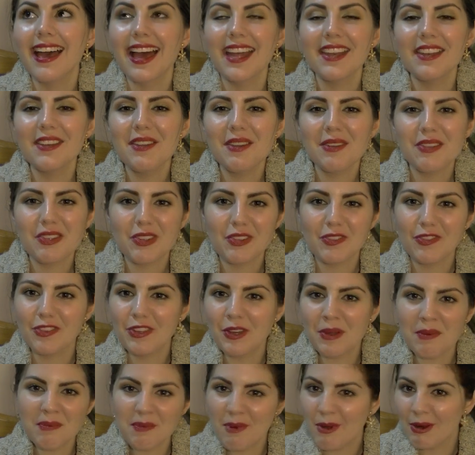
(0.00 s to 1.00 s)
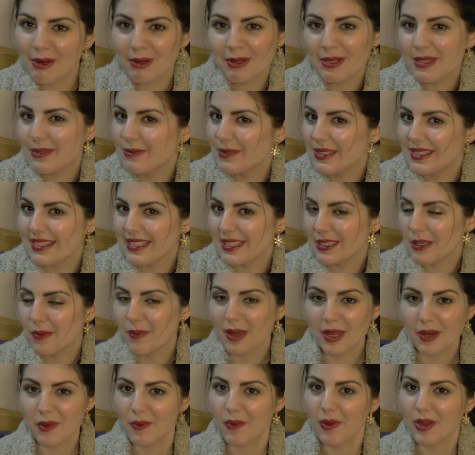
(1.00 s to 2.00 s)
I don't know, you feel more Christmassy no
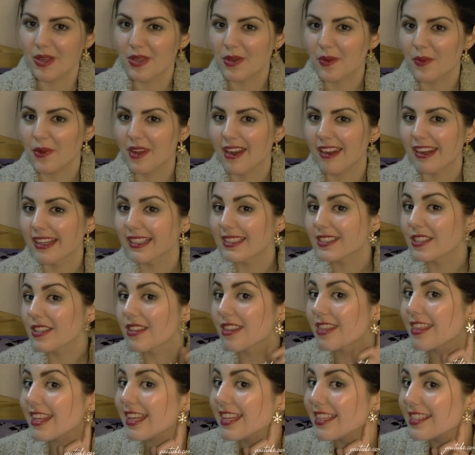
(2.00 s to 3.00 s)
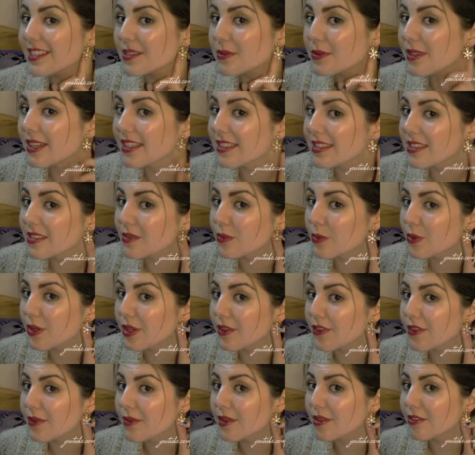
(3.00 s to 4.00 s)
matter what you're wearing. So these ones
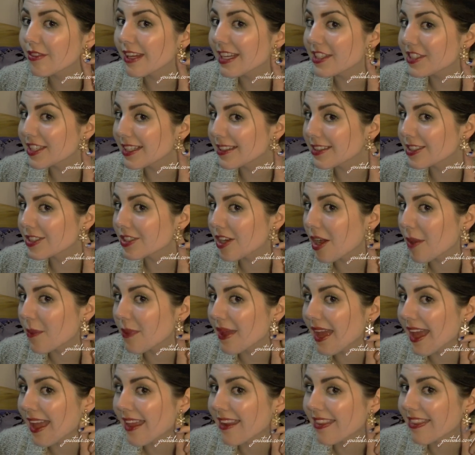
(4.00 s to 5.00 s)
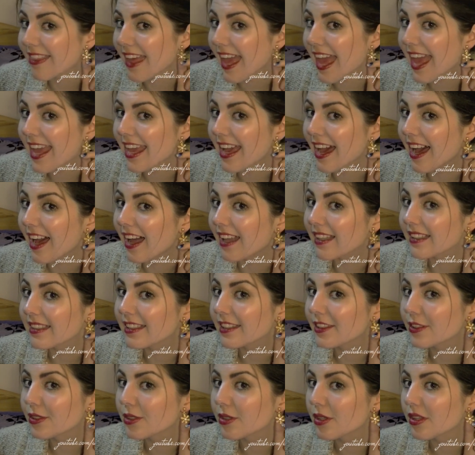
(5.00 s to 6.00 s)
were from the reject shop, and they are
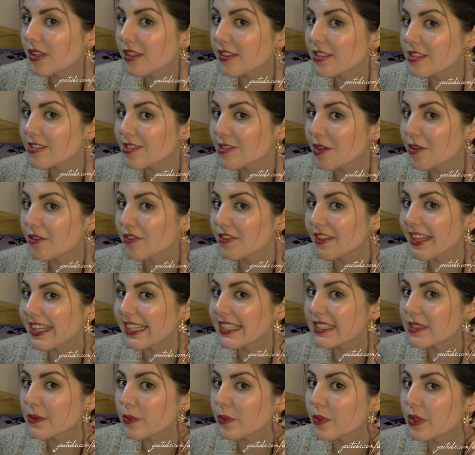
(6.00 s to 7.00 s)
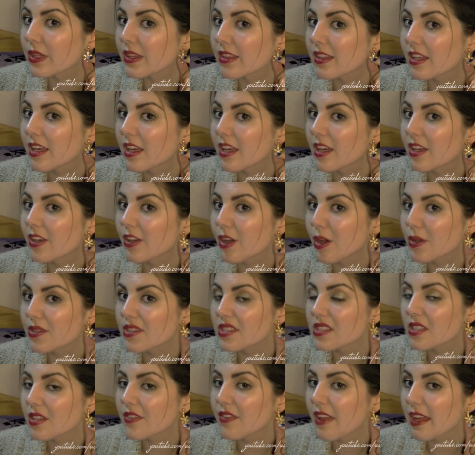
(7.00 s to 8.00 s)
little snowflakes with
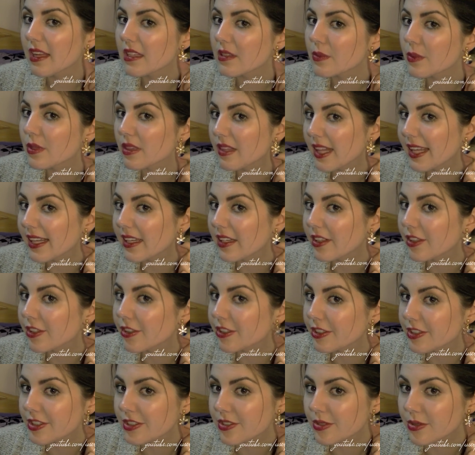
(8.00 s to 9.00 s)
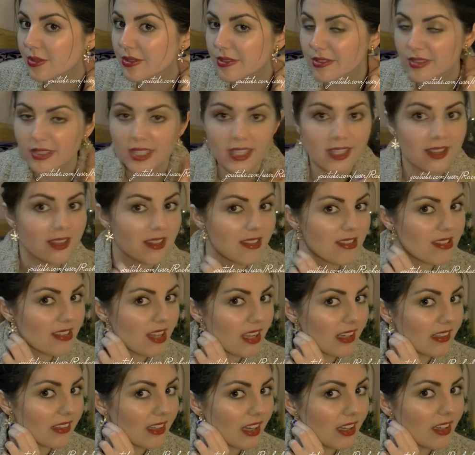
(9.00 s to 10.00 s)
gold snowflakes with like crystals in the
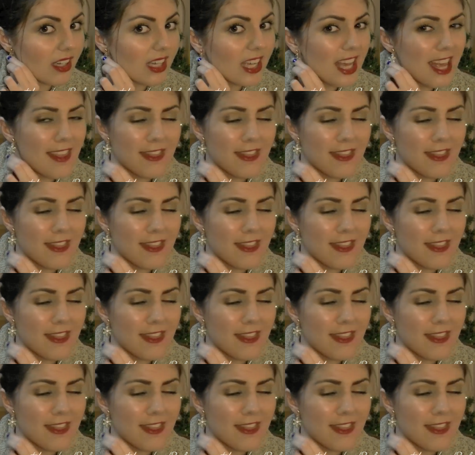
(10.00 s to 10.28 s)
center.